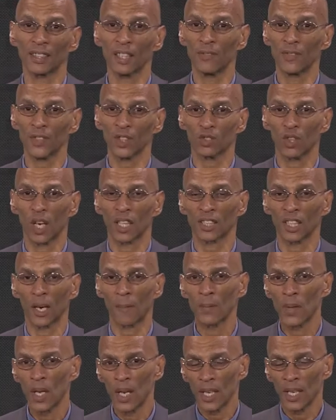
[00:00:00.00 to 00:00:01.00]
infrastructure.
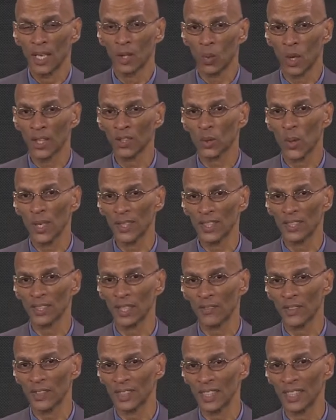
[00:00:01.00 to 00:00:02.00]
In one
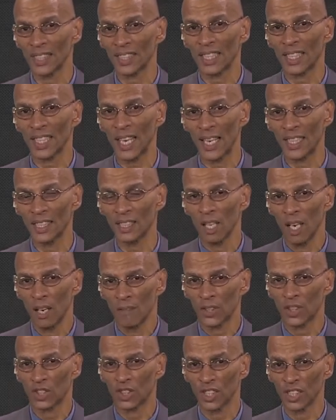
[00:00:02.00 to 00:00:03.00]
2017 case,
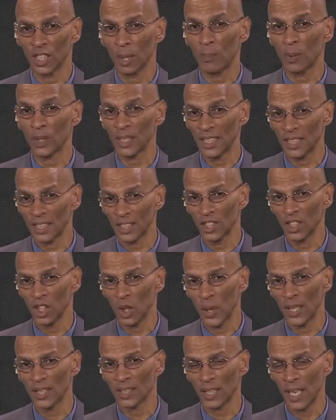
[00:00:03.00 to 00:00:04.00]
Virginia police in the
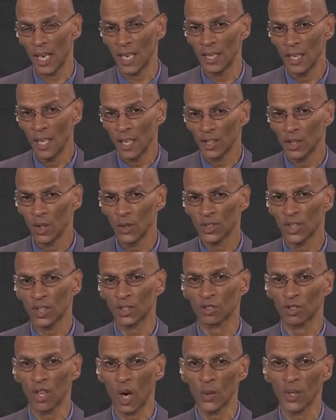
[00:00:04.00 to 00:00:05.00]
USA used a
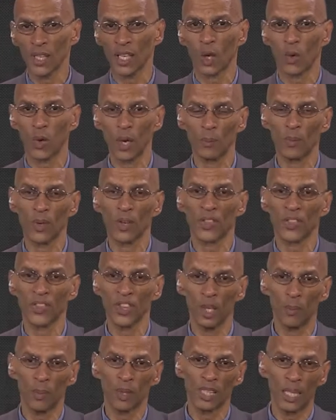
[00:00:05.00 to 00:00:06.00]
drone equipped with
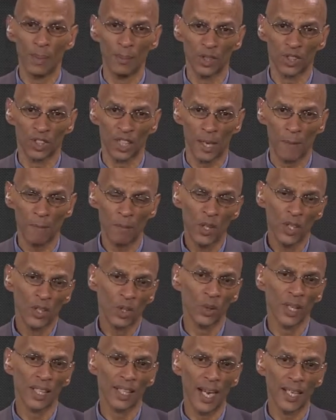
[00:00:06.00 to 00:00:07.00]
thermal imaging to
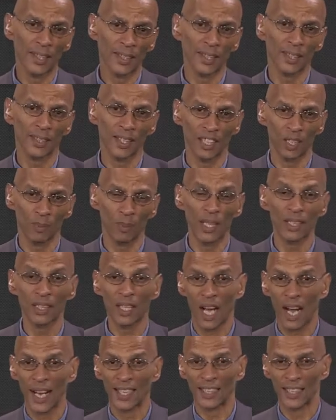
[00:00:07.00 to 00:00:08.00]
locate a suspect
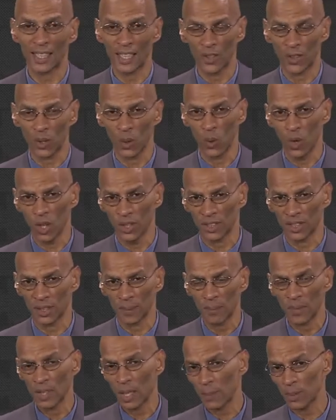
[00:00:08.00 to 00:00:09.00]
hiding in the woods.
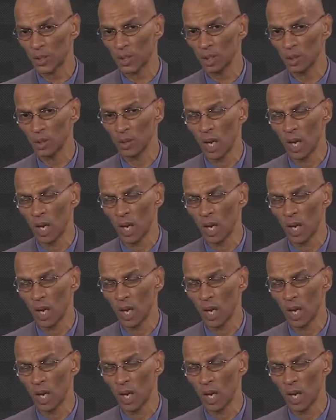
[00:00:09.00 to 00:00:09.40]
Number two,